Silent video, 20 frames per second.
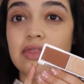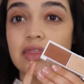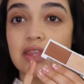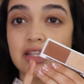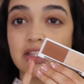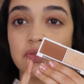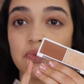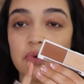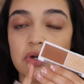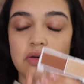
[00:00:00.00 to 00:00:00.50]

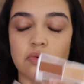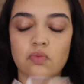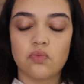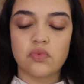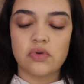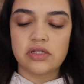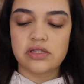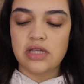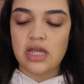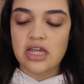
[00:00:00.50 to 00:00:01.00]
this one
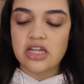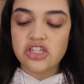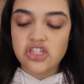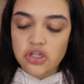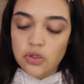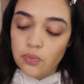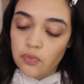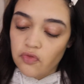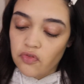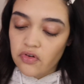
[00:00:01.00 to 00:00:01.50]
was a
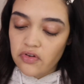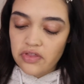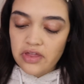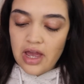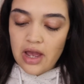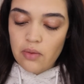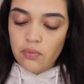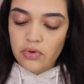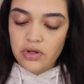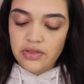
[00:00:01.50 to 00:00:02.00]
dupe for
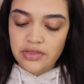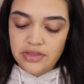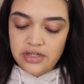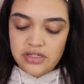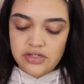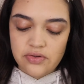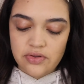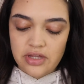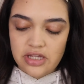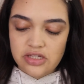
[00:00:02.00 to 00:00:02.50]
that one,
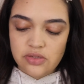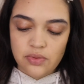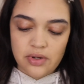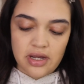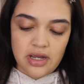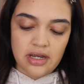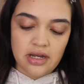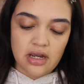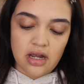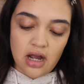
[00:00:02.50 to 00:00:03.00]
so that's why
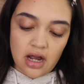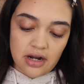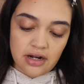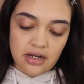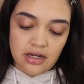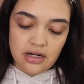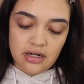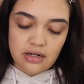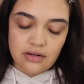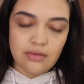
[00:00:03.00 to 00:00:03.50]
I got
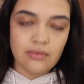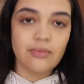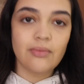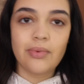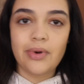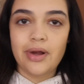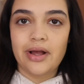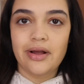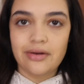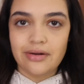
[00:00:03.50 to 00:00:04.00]
it
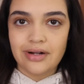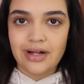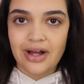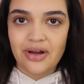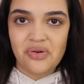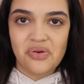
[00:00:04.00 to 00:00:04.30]
while I